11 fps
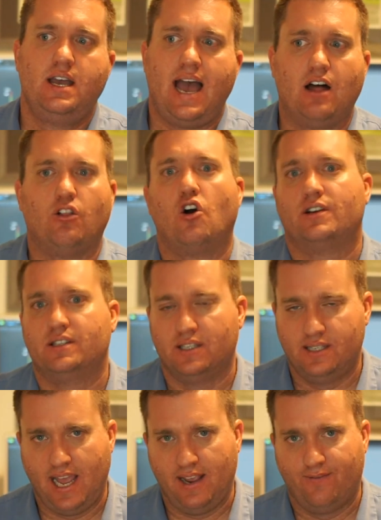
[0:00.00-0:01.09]
How long does it
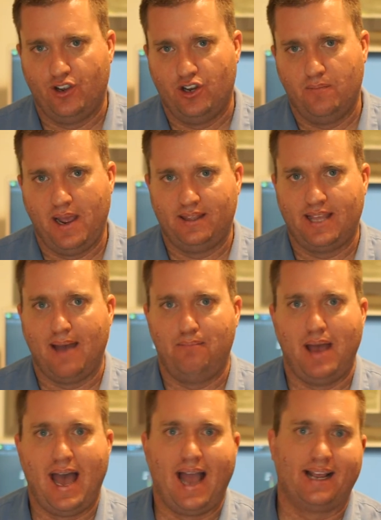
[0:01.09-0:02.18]
take for you to make that
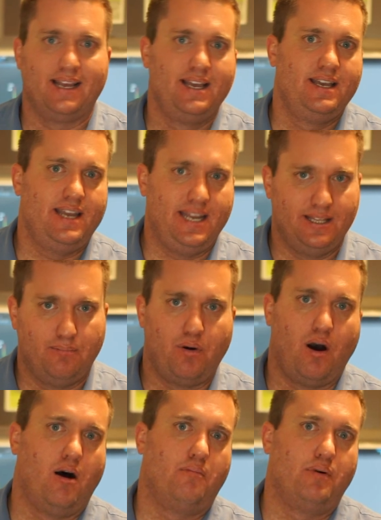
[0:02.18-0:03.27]
back in the
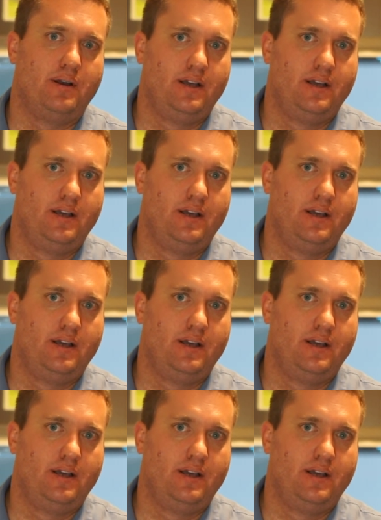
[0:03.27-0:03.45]
pump